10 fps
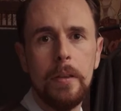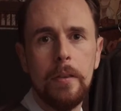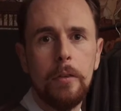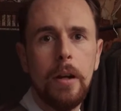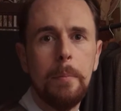
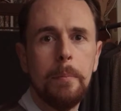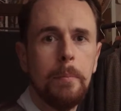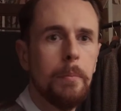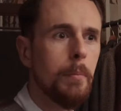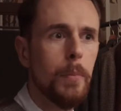
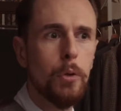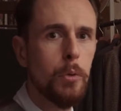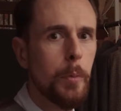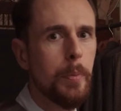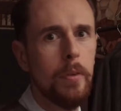Instagram
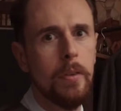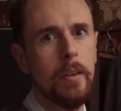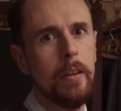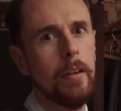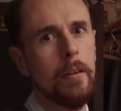groups,
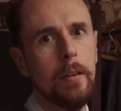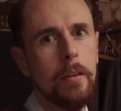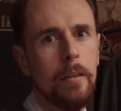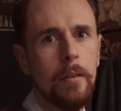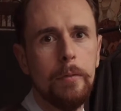
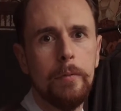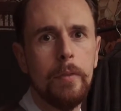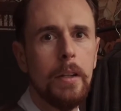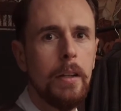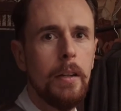
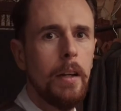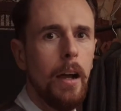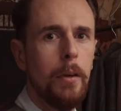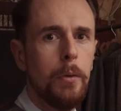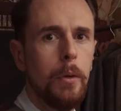
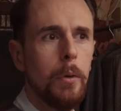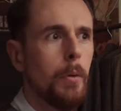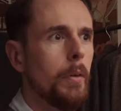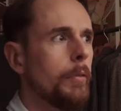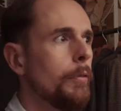I don't
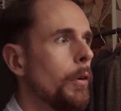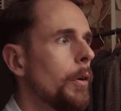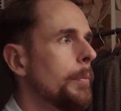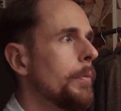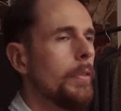know,
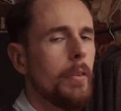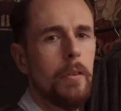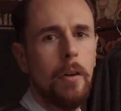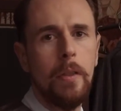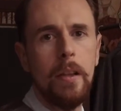
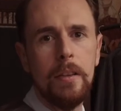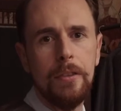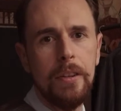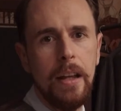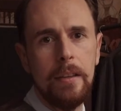forums on the
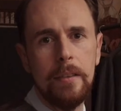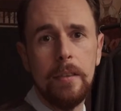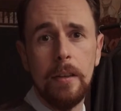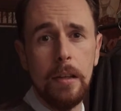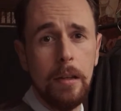internet.
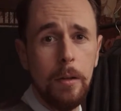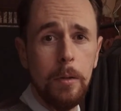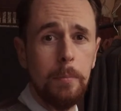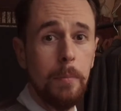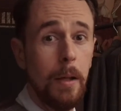
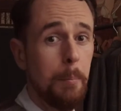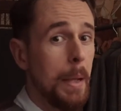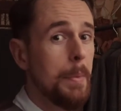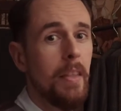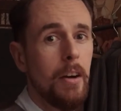
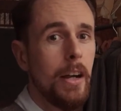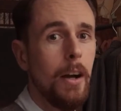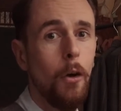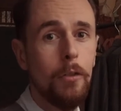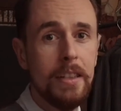Maybe there
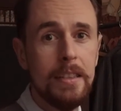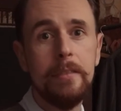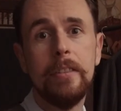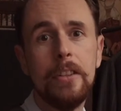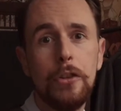are already
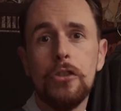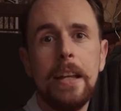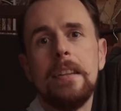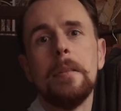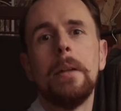vintage
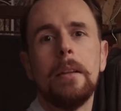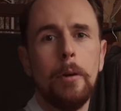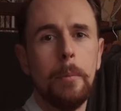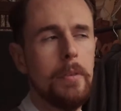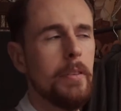dating
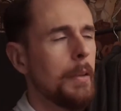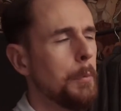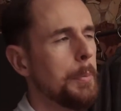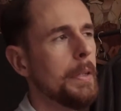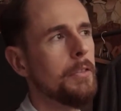platforms.
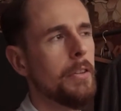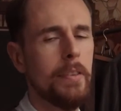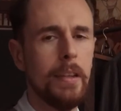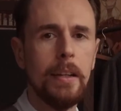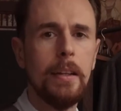That would be
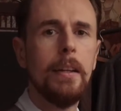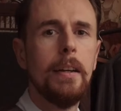interesting.